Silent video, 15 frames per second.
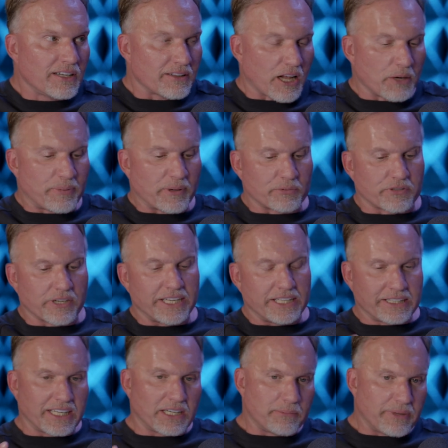A lot of people say you
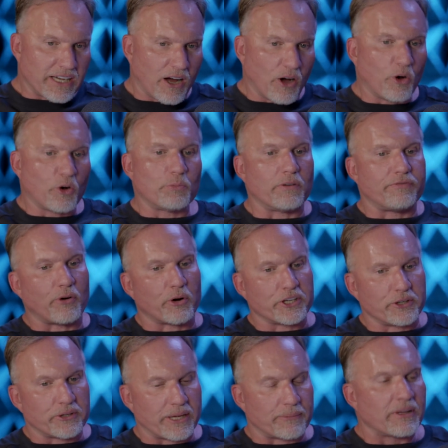need to be whole before
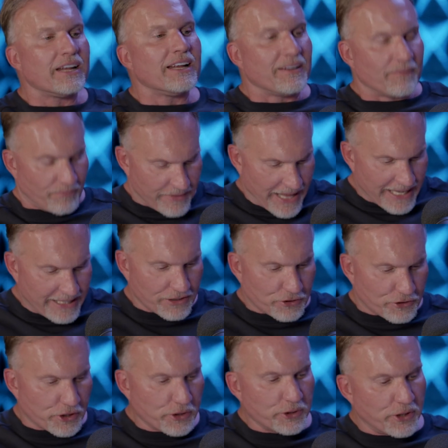you get... That is
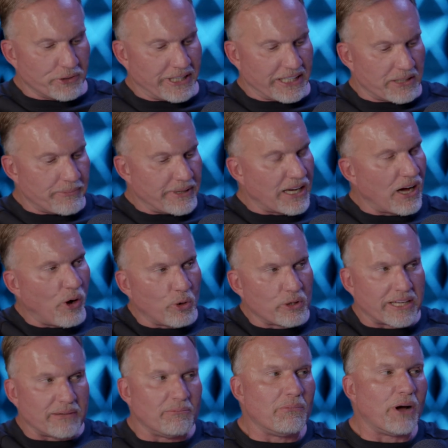true. You need to be
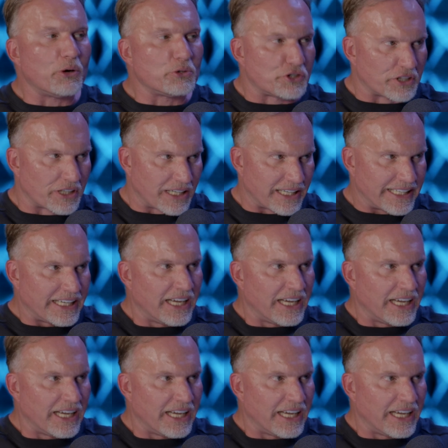whole emotionally.